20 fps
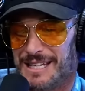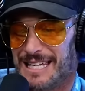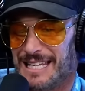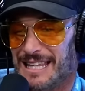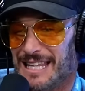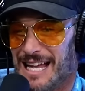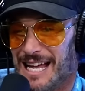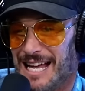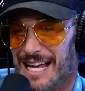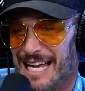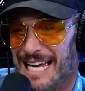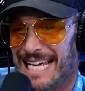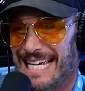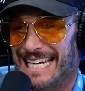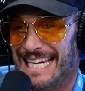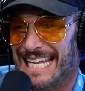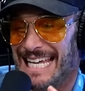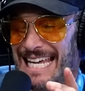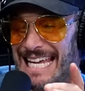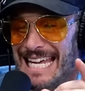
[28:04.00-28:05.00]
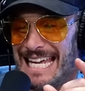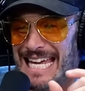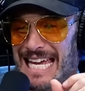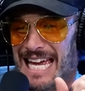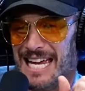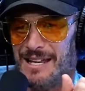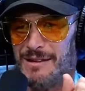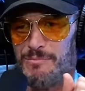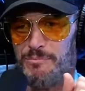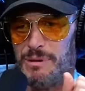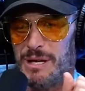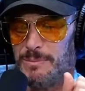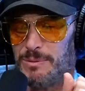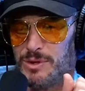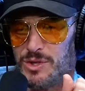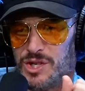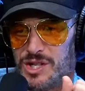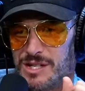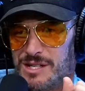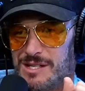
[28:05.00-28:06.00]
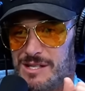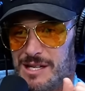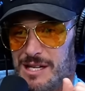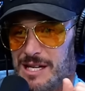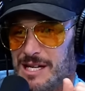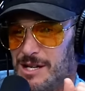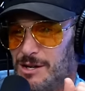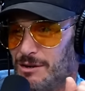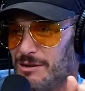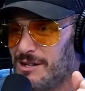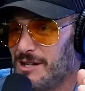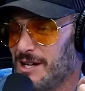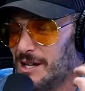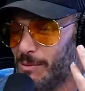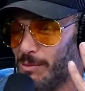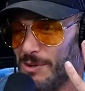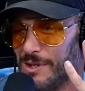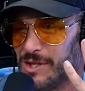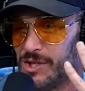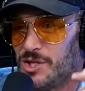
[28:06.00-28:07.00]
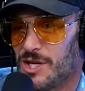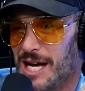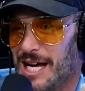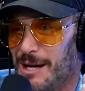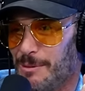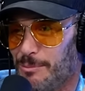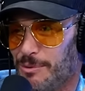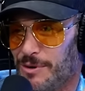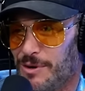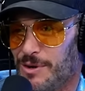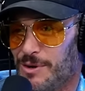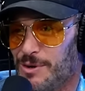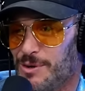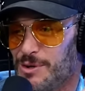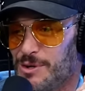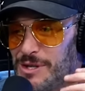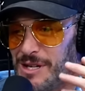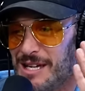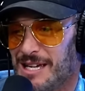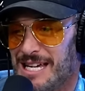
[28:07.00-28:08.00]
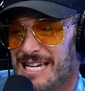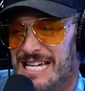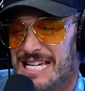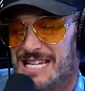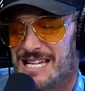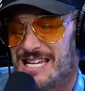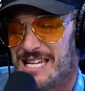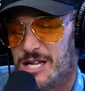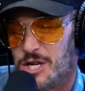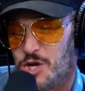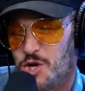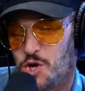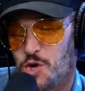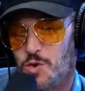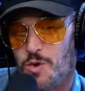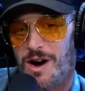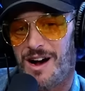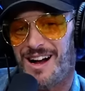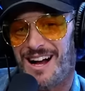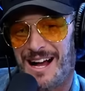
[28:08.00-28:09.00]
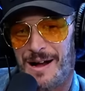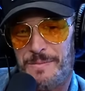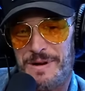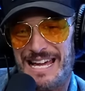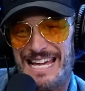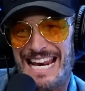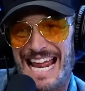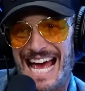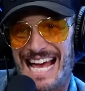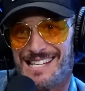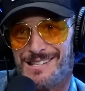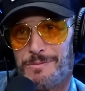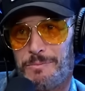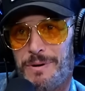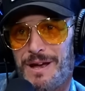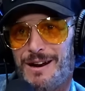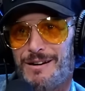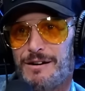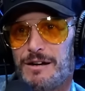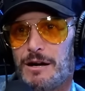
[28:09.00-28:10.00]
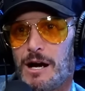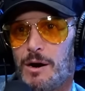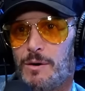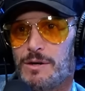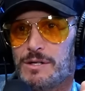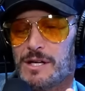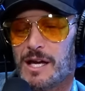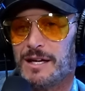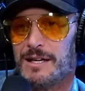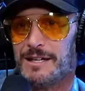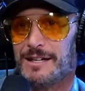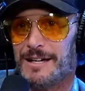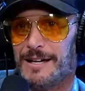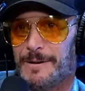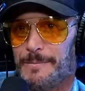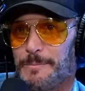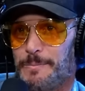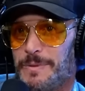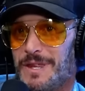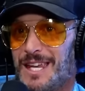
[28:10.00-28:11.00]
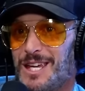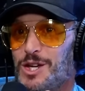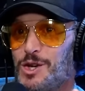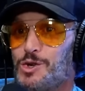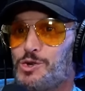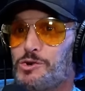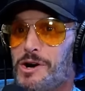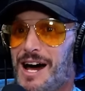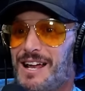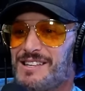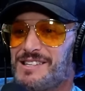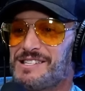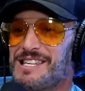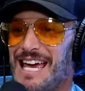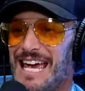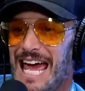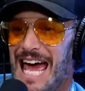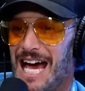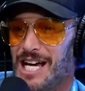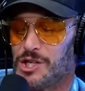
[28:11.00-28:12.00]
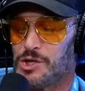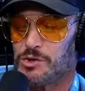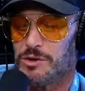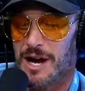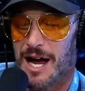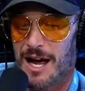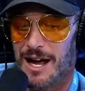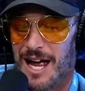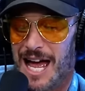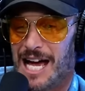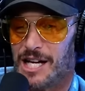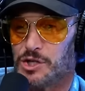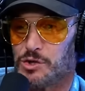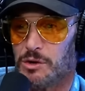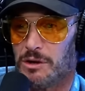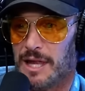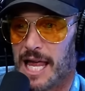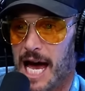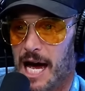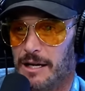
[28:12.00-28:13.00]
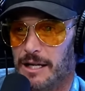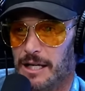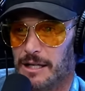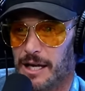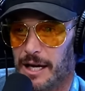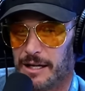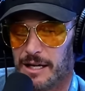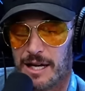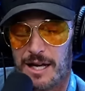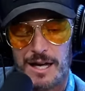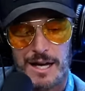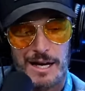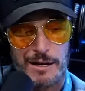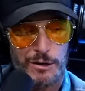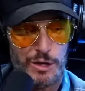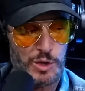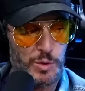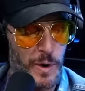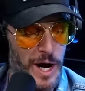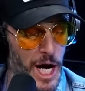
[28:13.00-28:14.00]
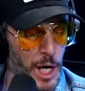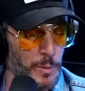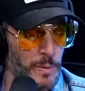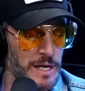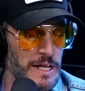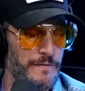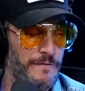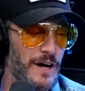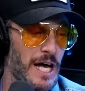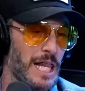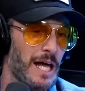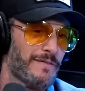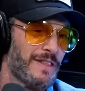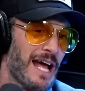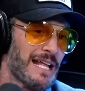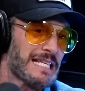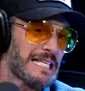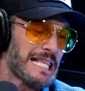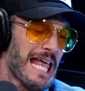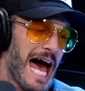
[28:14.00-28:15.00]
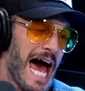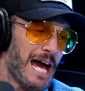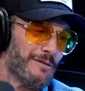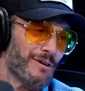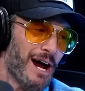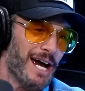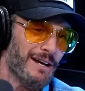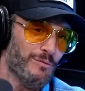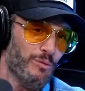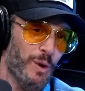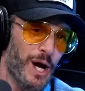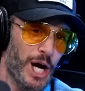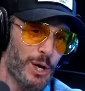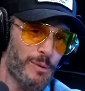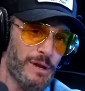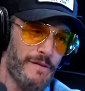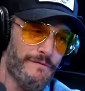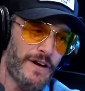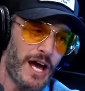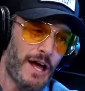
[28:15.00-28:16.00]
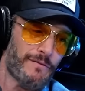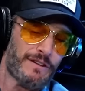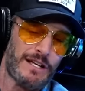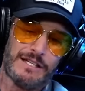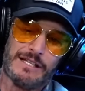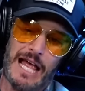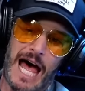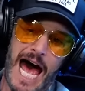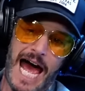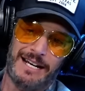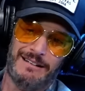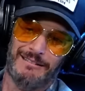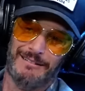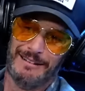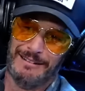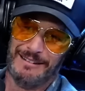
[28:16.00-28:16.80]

in line, and people just see your kid with a giant bruise. You, I mean, as a parent, you're always like, um, you Tell try to say extra, extra loudly, like, was weird when he fell off that slide, right? Weird when he fell off the slide.